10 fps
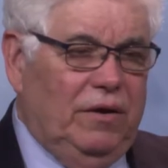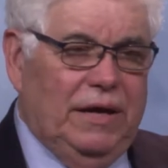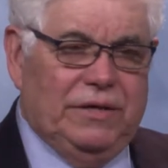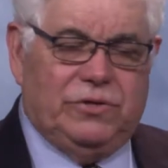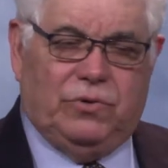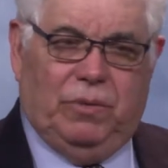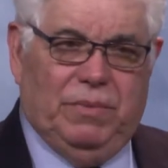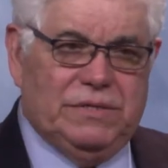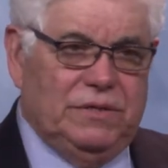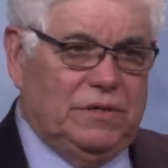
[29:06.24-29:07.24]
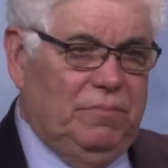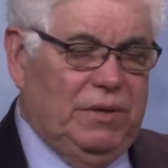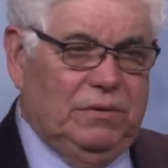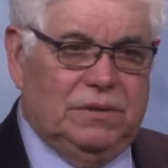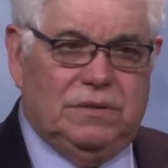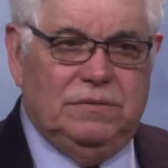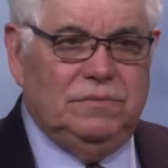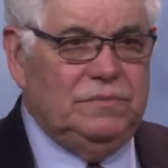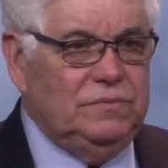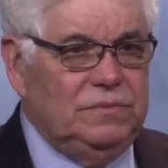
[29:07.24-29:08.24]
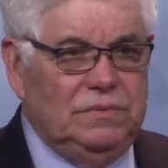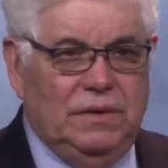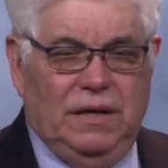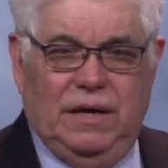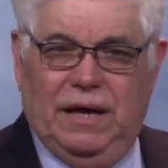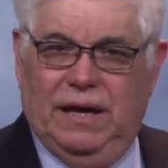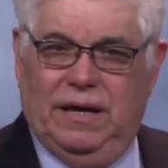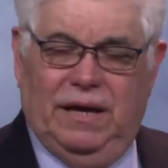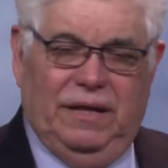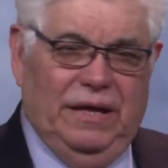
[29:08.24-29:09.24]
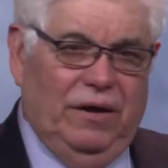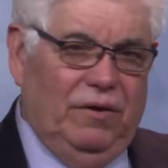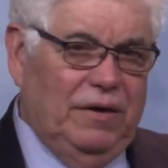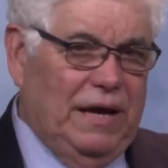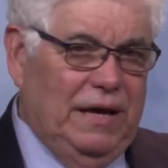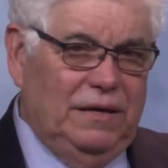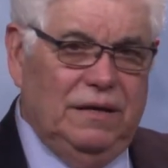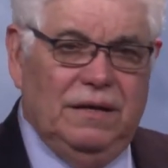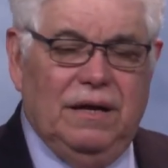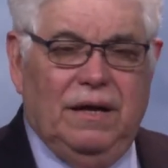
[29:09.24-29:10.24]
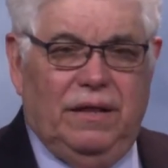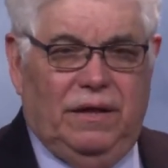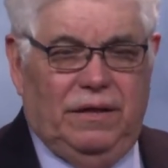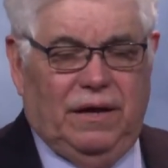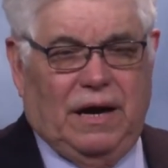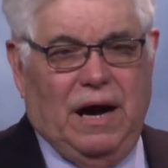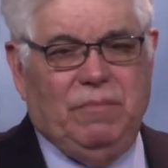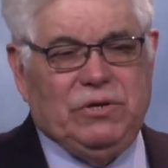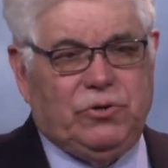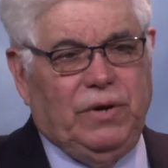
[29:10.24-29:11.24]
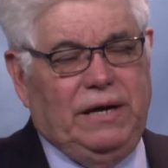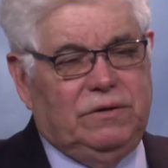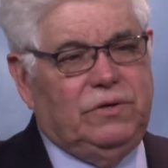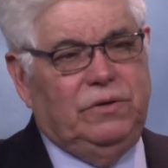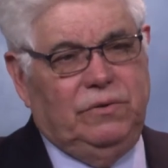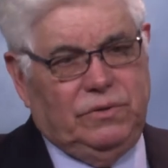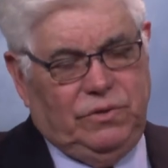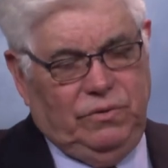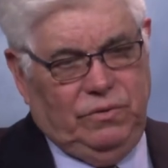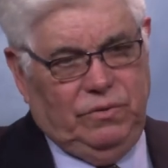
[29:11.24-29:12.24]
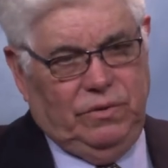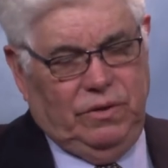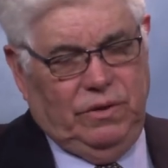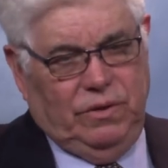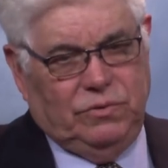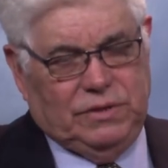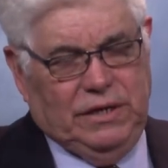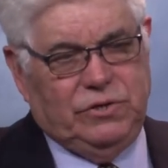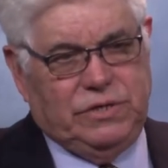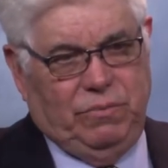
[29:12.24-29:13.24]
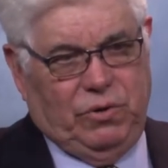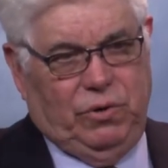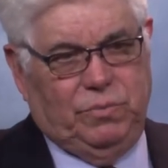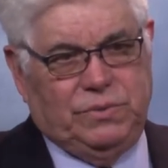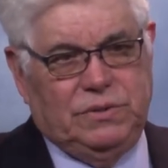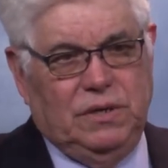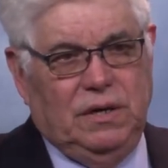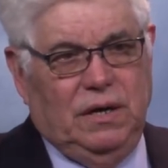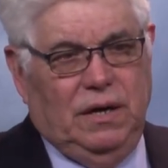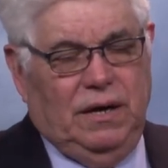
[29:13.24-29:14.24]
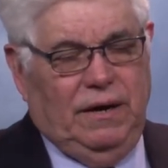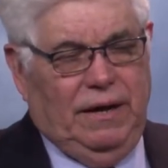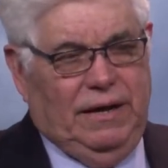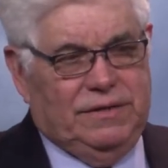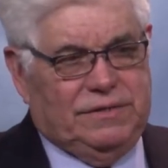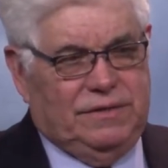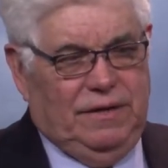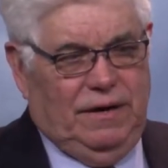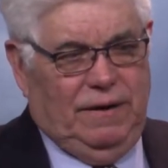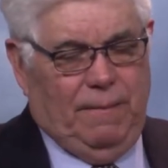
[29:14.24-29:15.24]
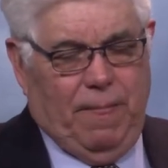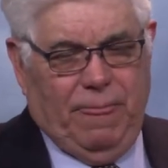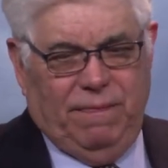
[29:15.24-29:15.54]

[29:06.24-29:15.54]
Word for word: all had strong business components, and, and they all had the, the common trait to, to those leadership groups is uh,